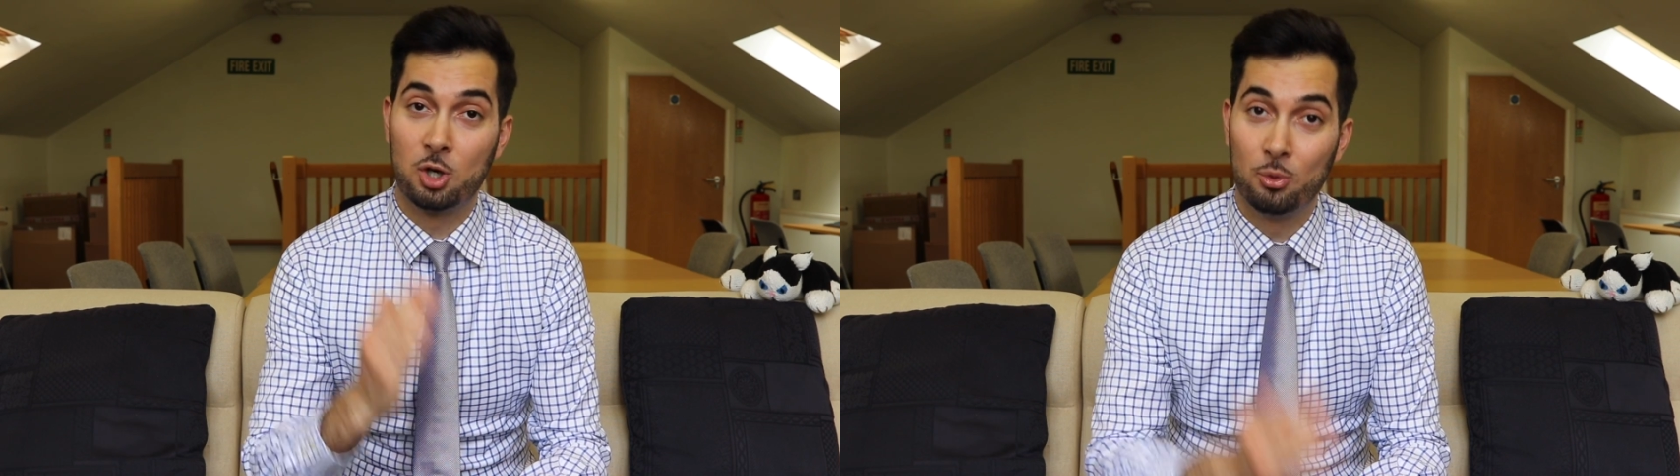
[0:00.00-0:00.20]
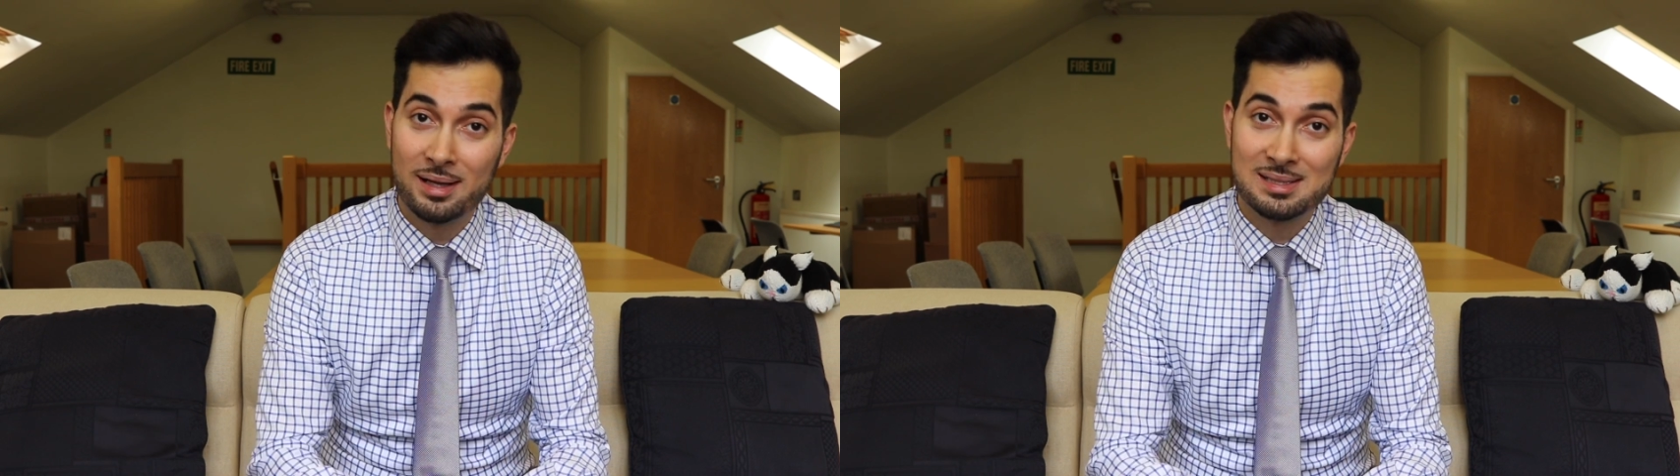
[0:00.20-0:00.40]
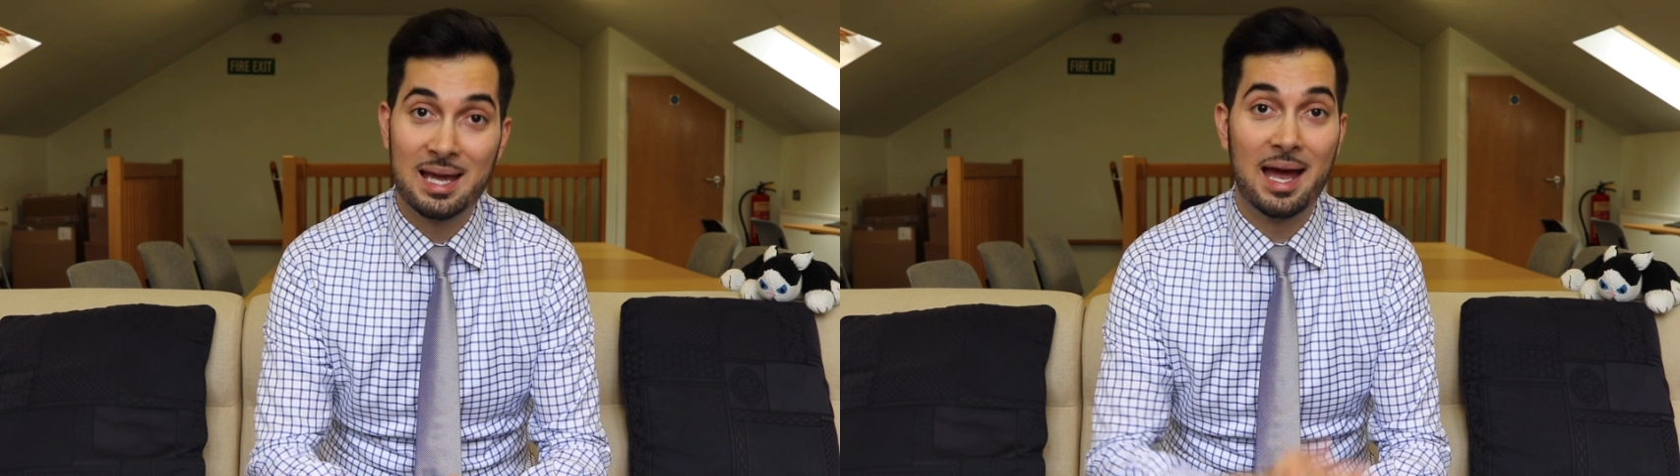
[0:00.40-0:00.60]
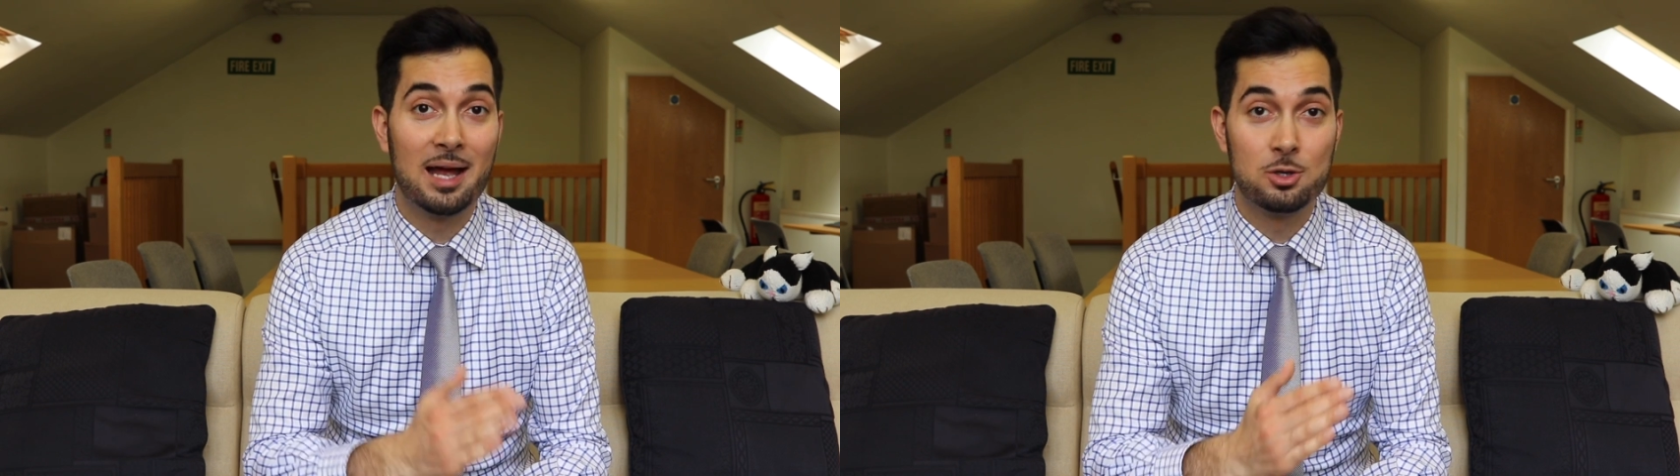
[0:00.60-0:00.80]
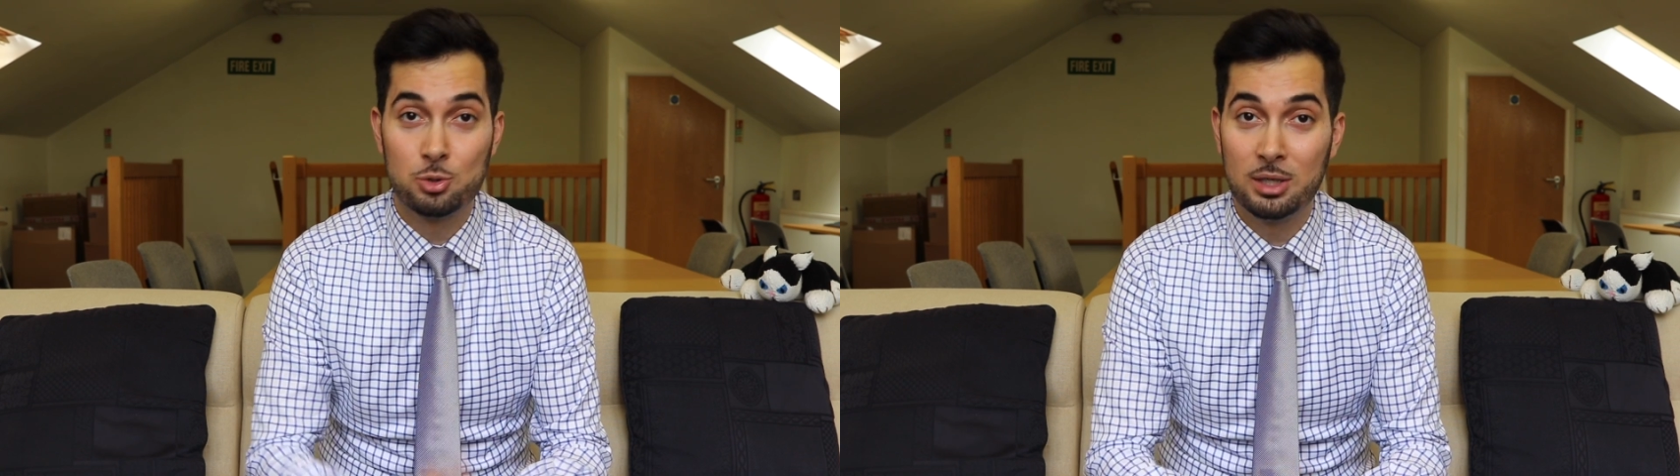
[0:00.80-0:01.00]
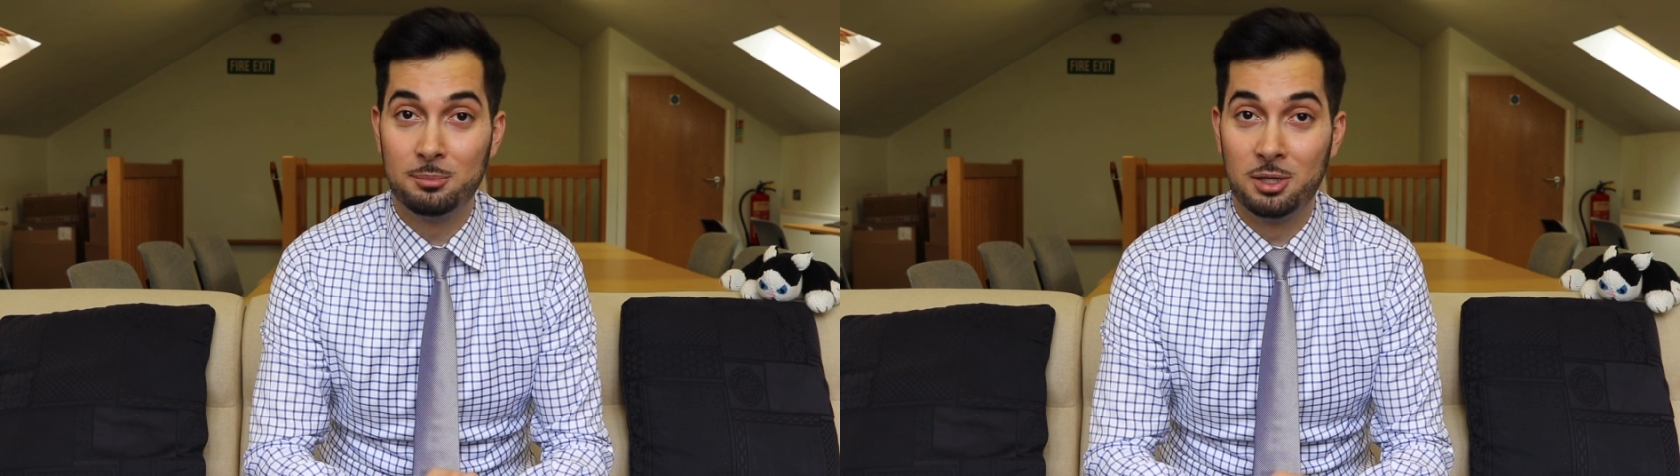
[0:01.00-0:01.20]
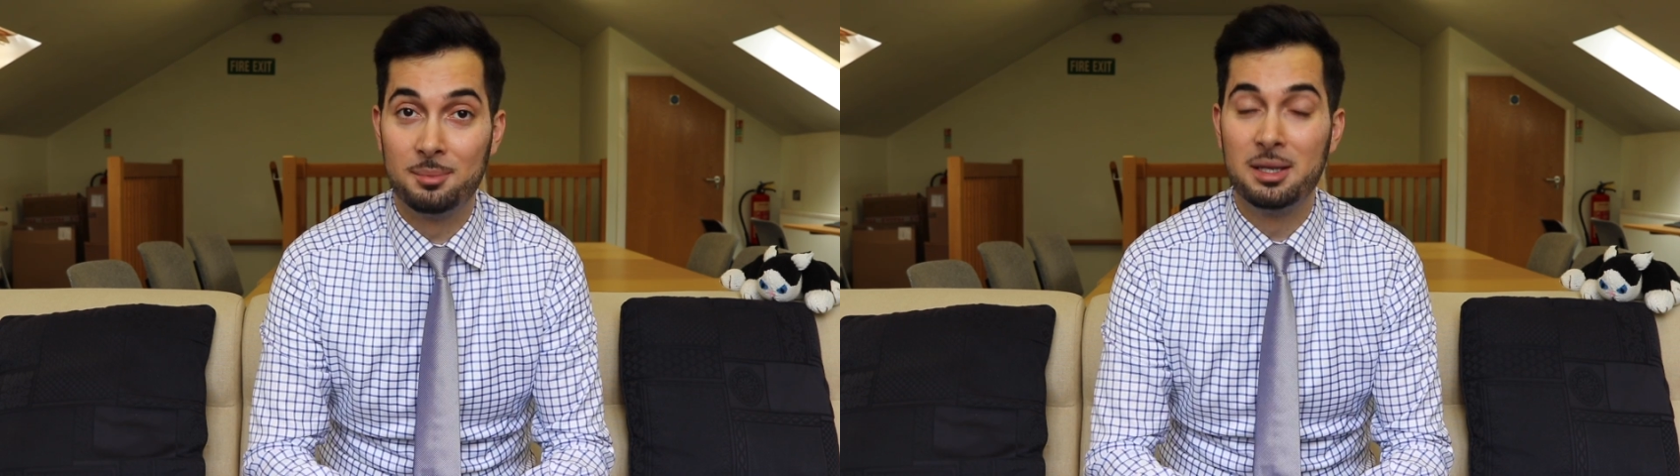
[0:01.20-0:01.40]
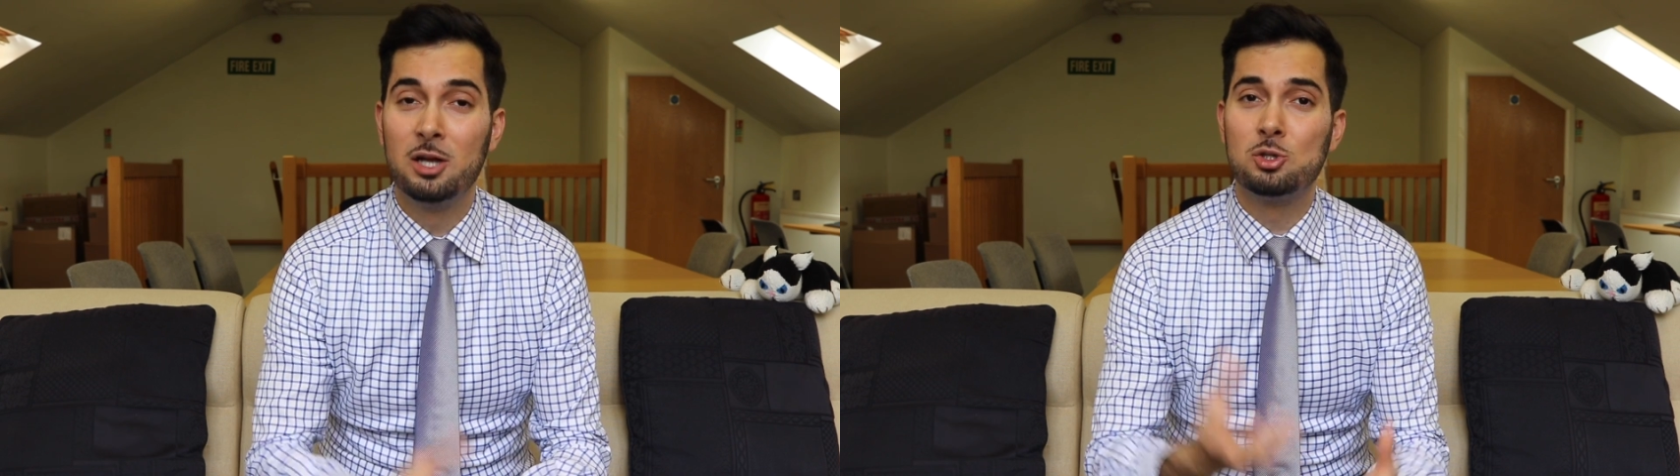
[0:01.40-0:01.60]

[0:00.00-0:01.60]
correct care and treatment